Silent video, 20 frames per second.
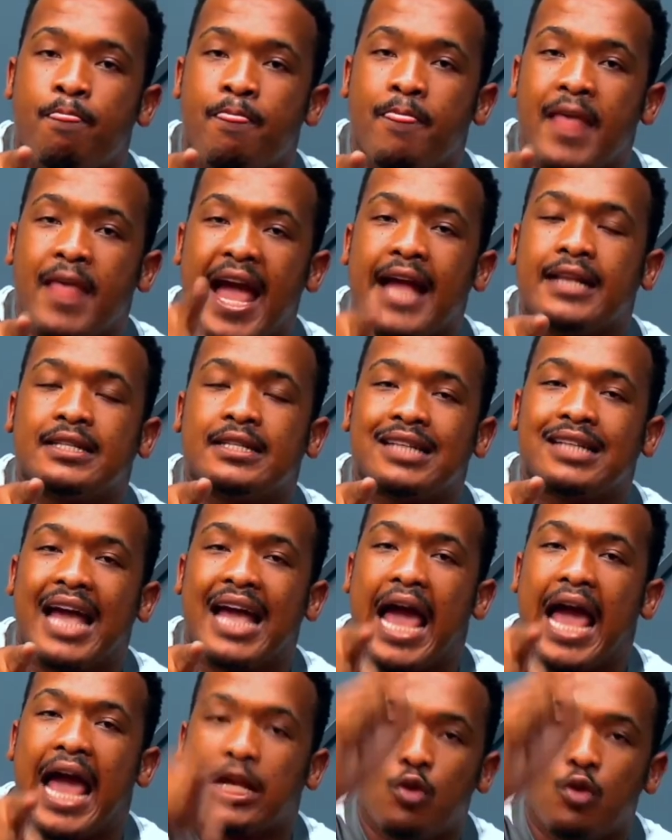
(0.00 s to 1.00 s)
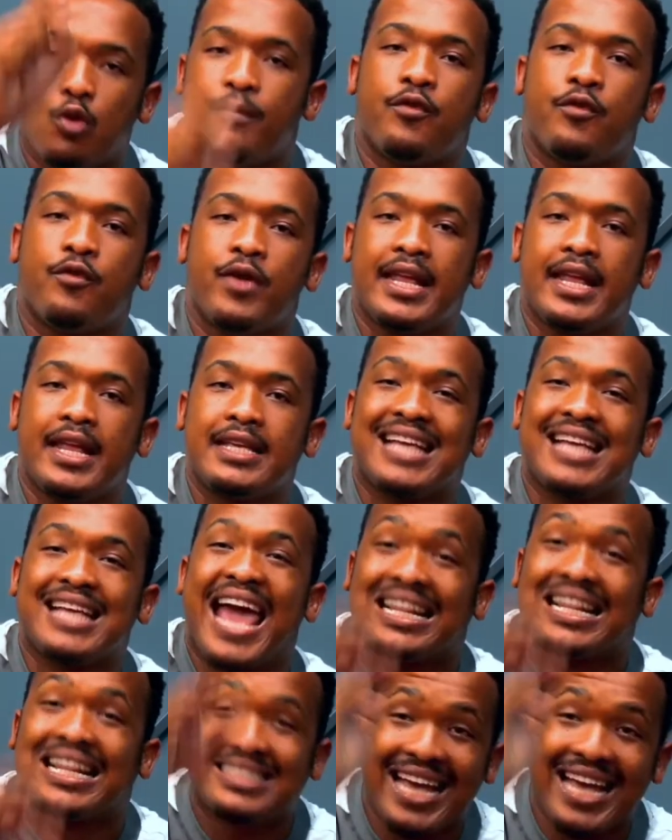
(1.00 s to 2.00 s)
and it will be released.
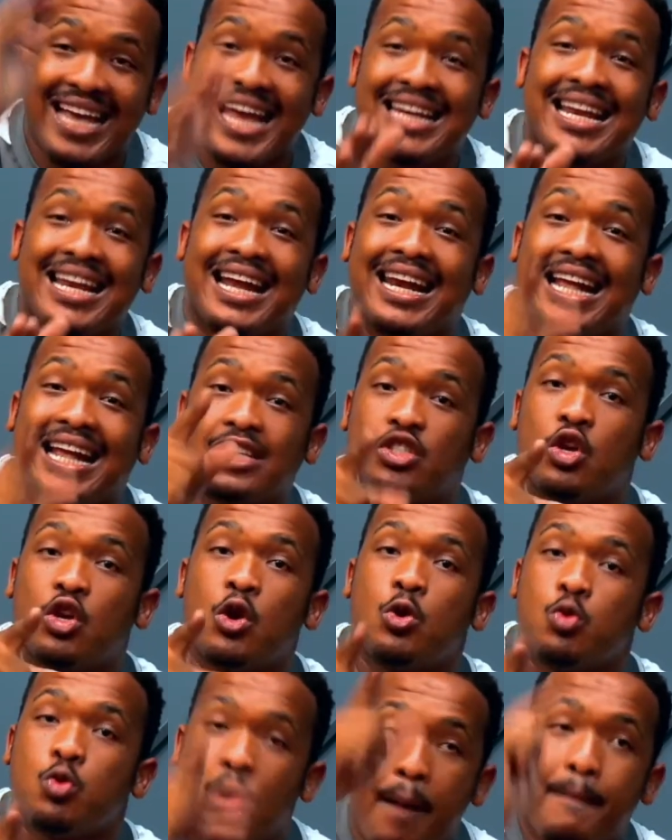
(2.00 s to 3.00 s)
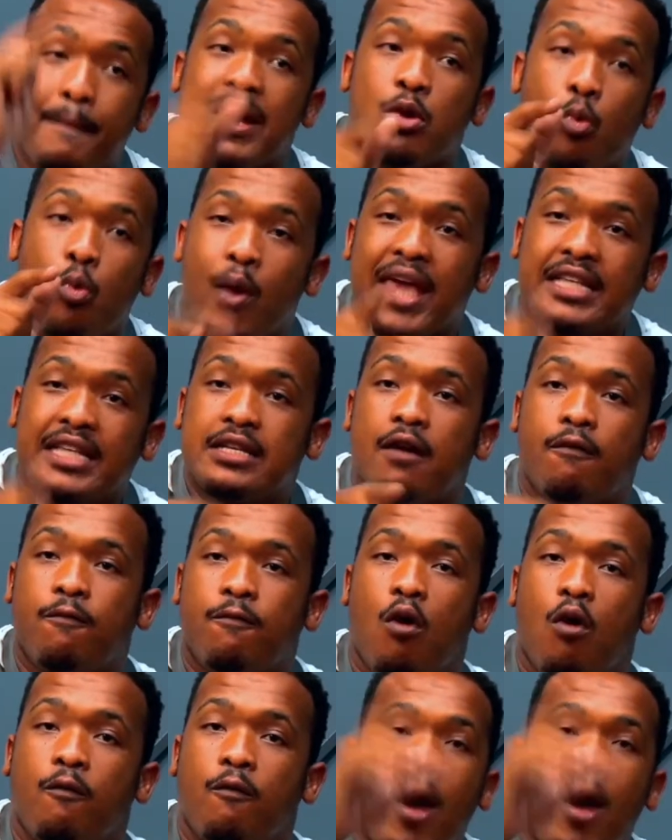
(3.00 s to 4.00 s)
A tender that we have been waiting
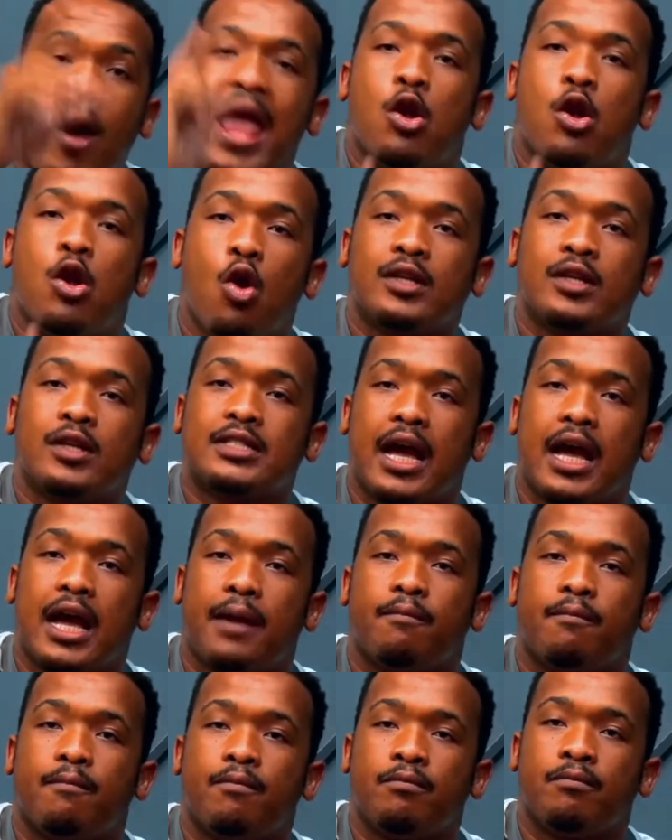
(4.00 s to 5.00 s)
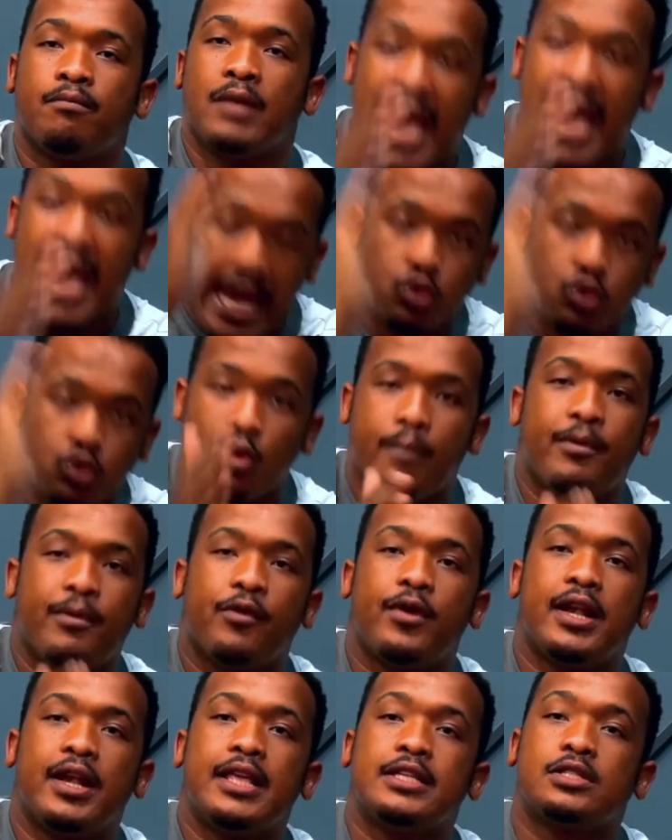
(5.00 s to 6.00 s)
for a long time, it will be
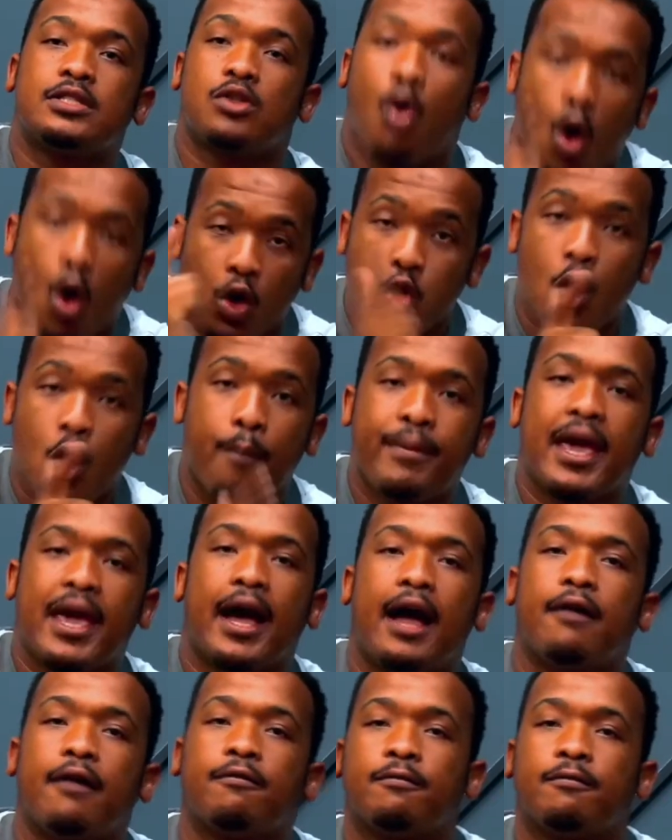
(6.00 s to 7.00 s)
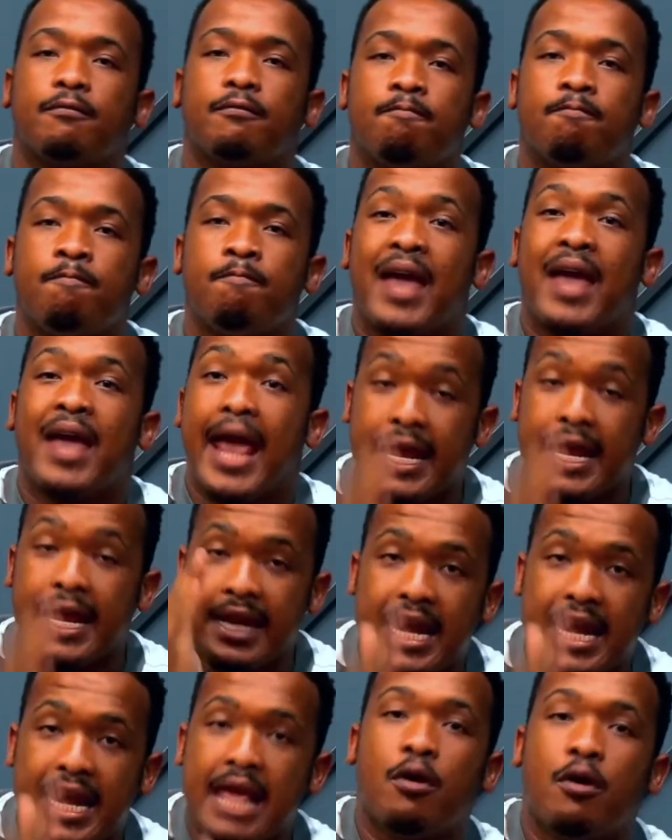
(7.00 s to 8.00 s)
released on your behalf in
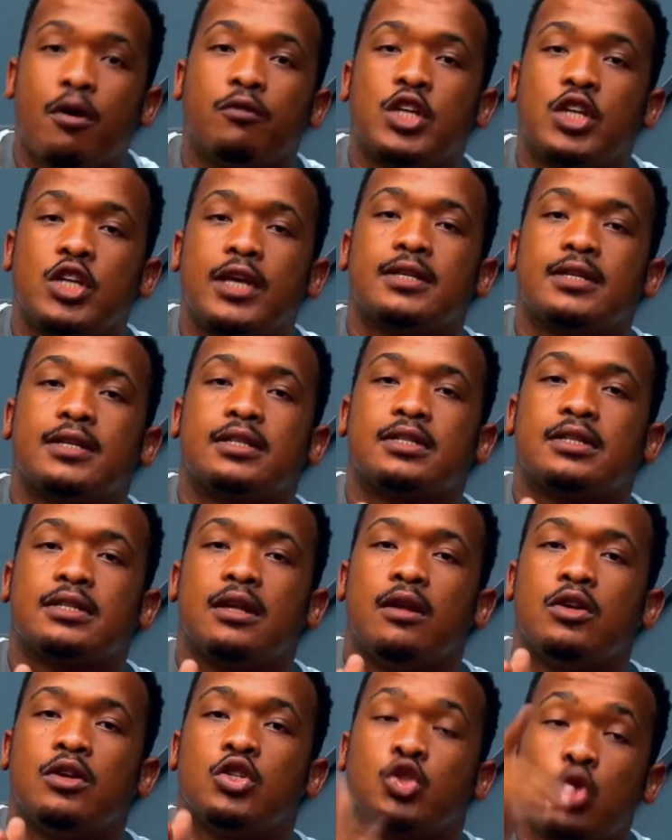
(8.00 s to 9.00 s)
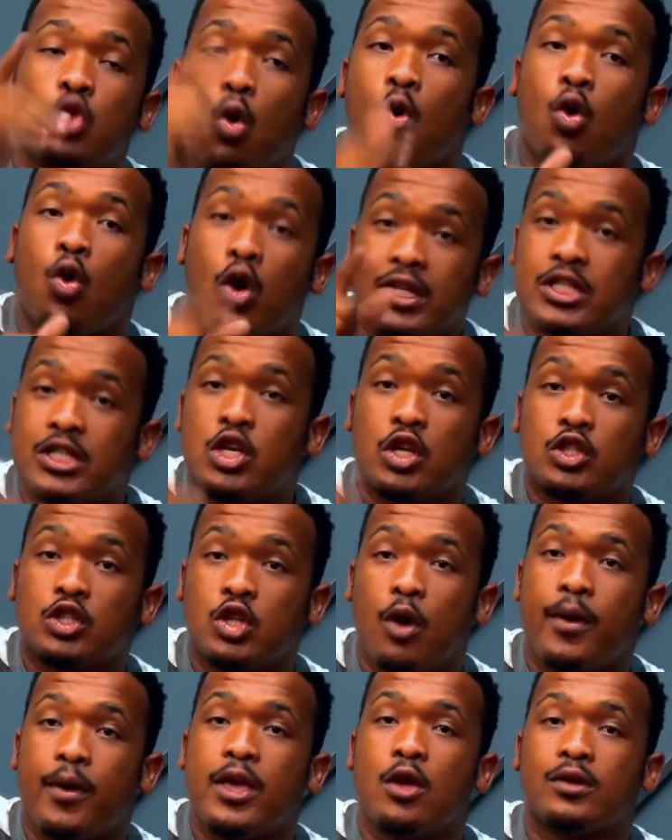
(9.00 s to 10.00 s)
the name of Jesus. So continue
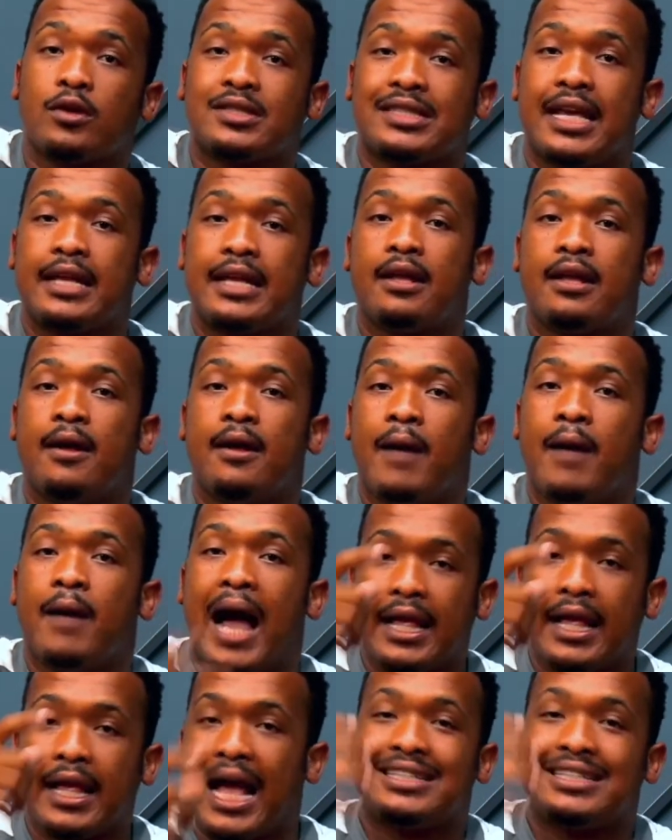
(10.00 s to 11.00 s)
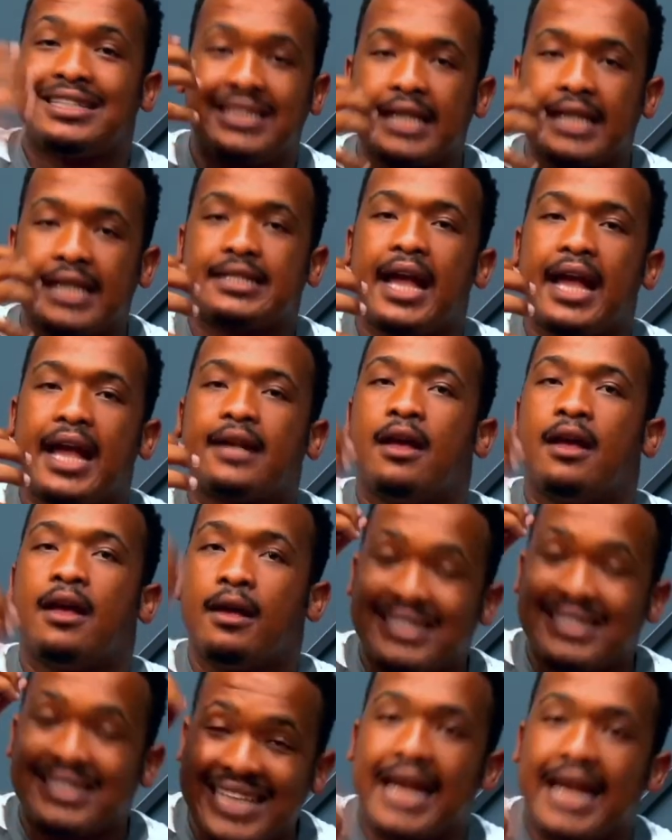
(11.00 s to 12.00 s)
sowing your seed. I just heard
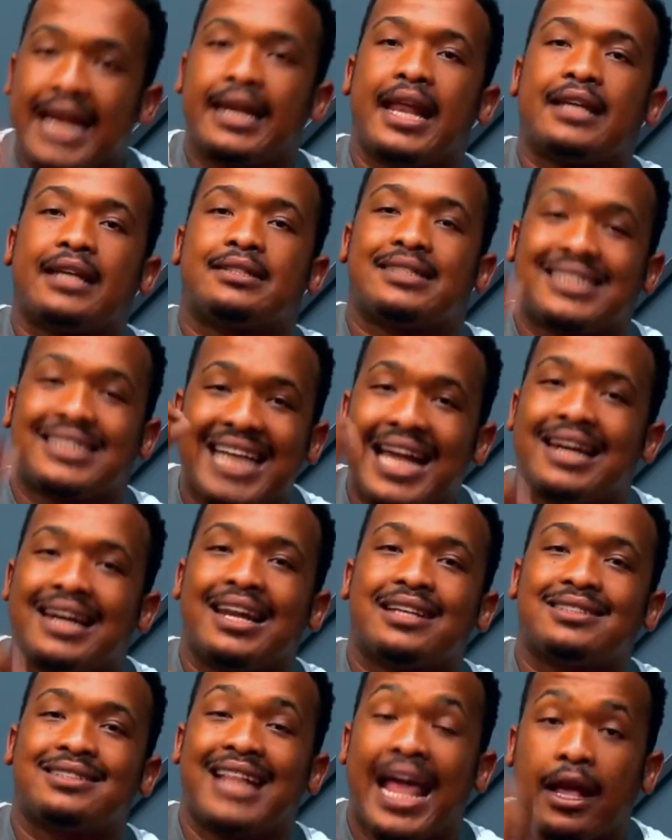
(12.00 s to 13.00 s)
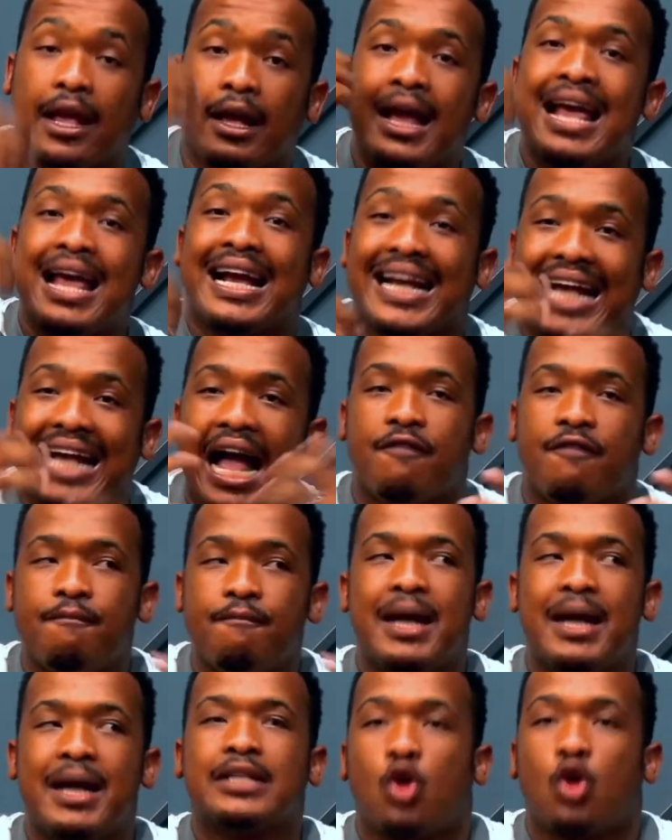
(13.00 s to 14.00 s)
tenders like
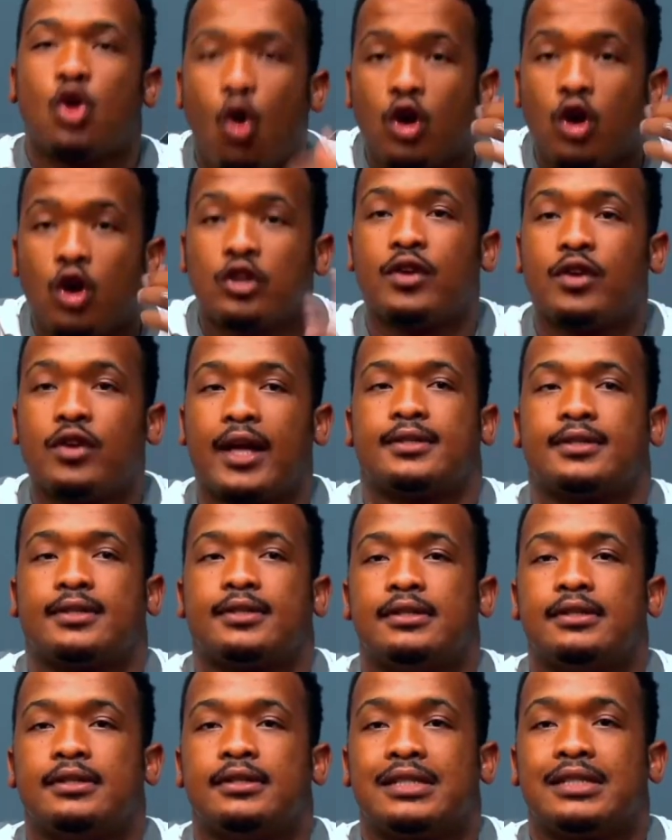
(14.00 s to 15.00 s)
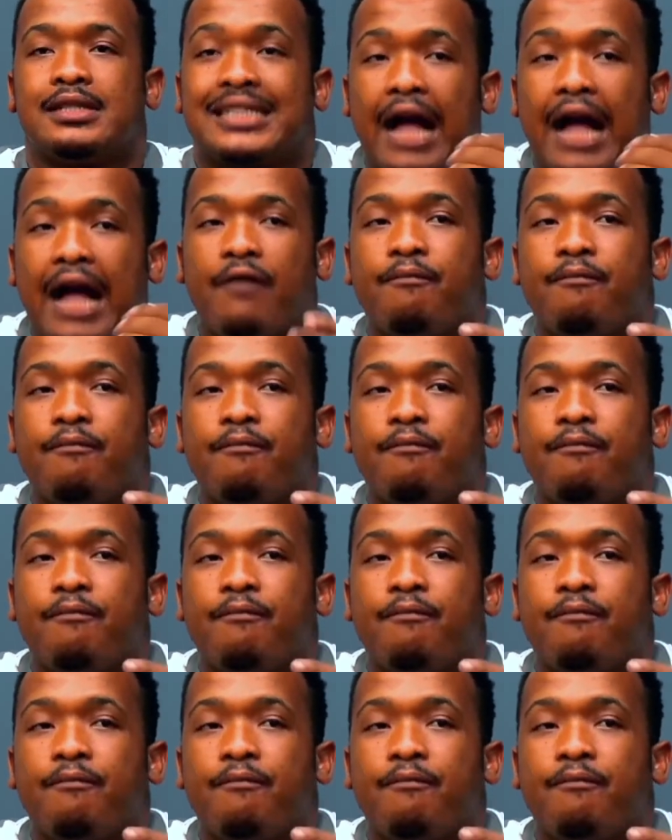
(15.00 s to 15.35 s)
government contract that